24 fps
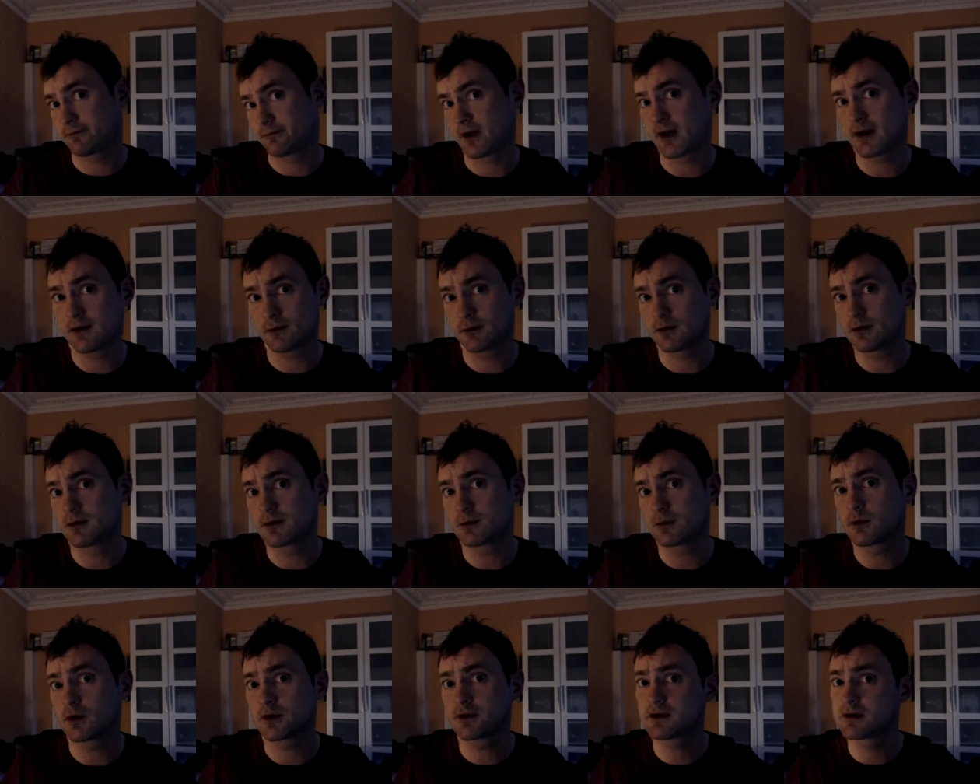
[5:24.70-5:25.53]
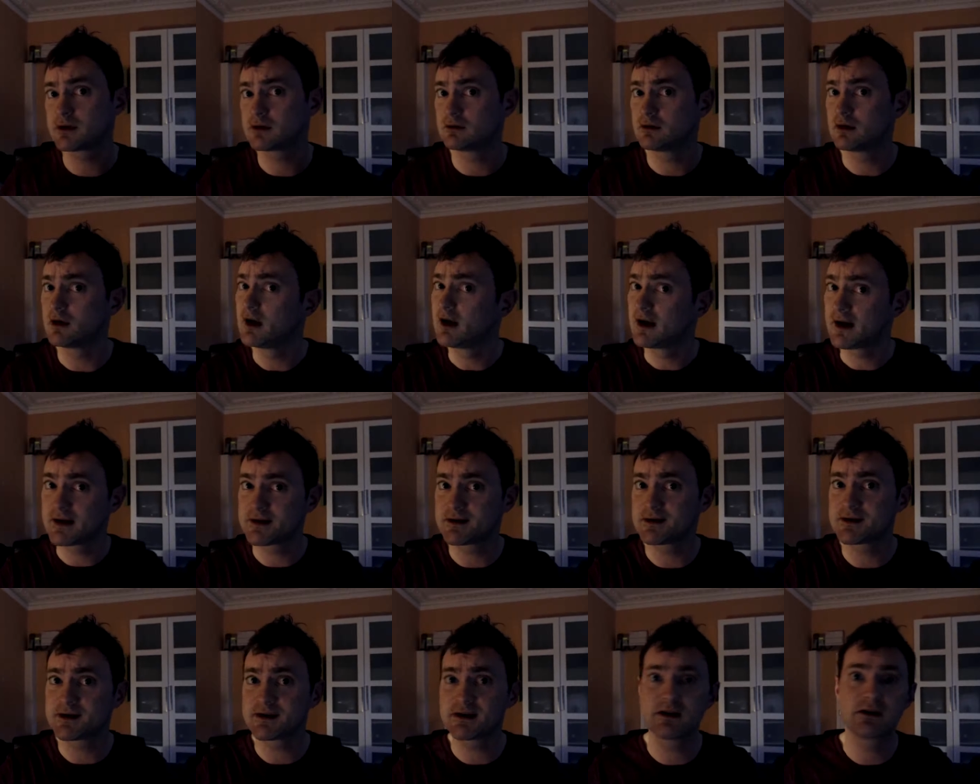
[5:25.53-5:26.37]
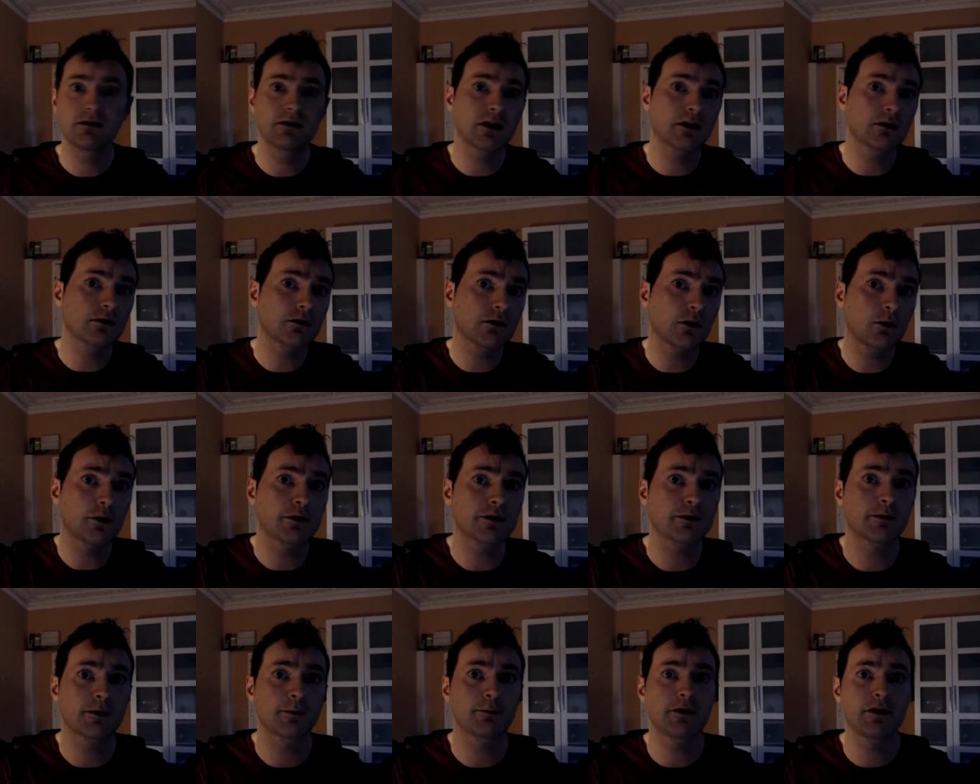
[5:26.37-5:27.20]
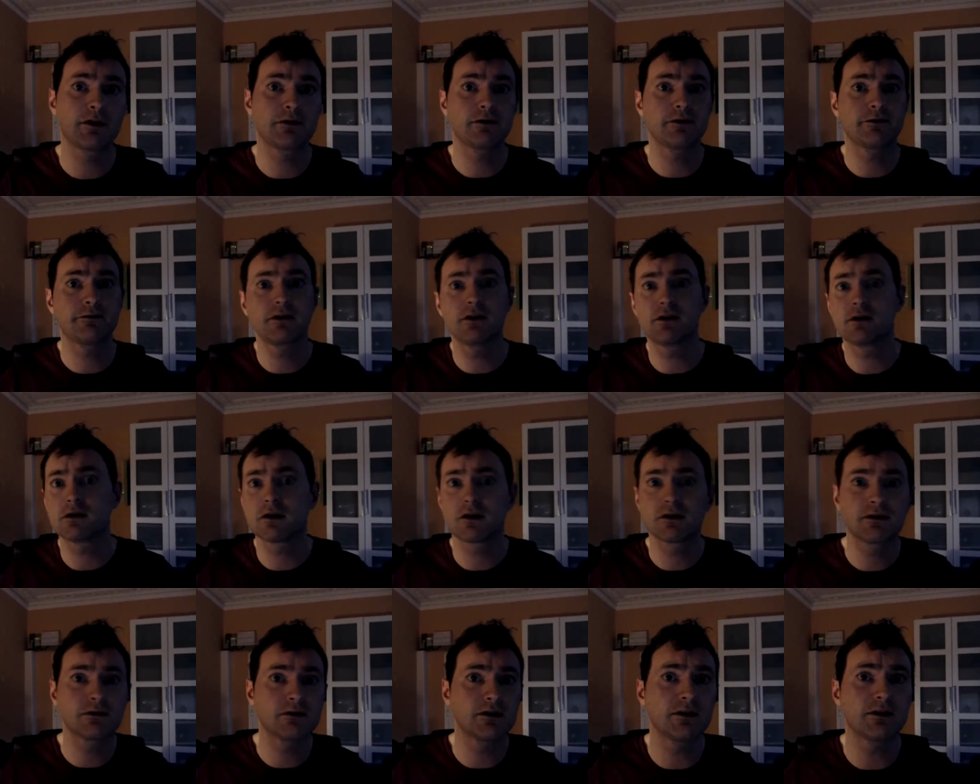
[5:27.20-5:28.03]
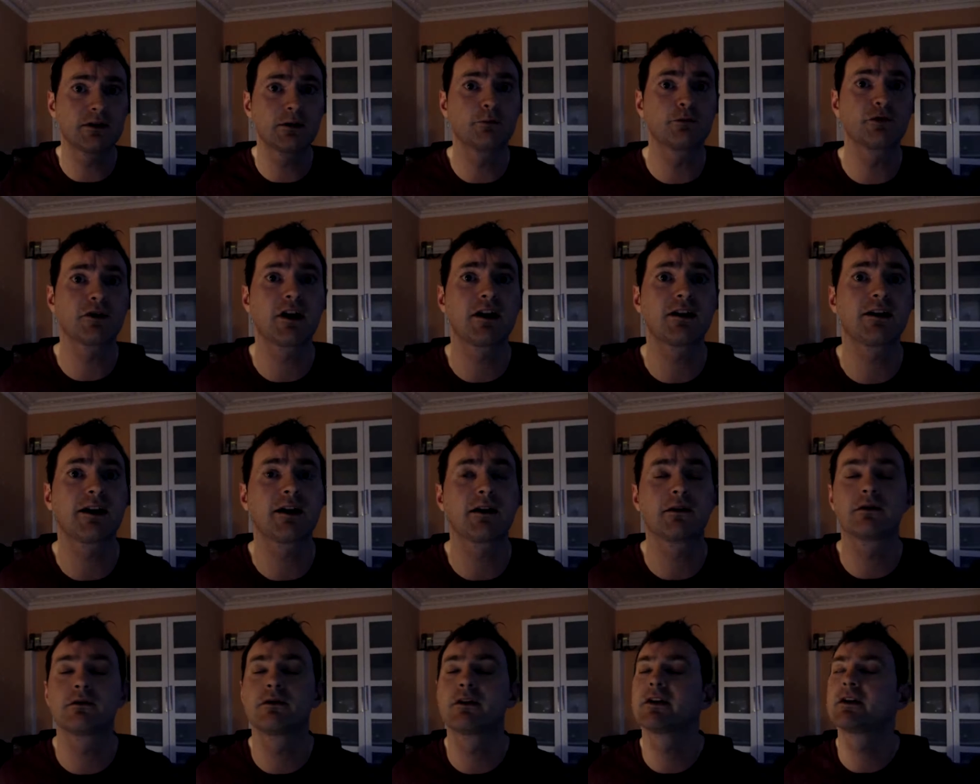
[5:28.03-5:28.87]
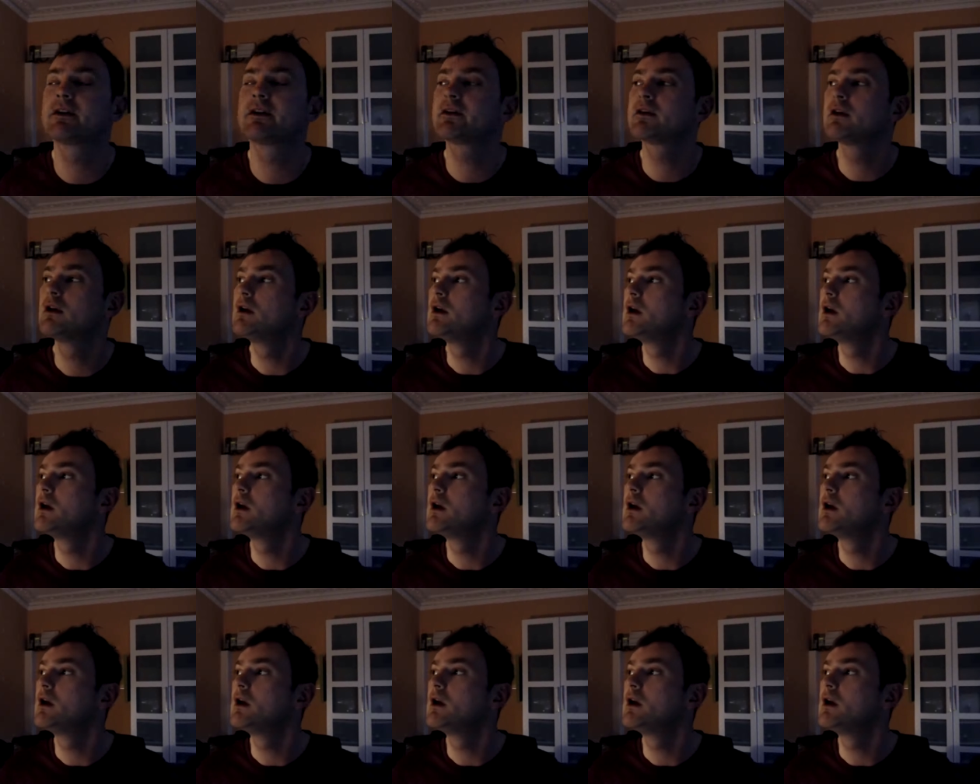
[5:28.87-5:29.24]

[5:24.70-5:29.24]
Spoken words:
anyone who's watching hasn't seen that, go watch my previous video. I do a little breakdown of this.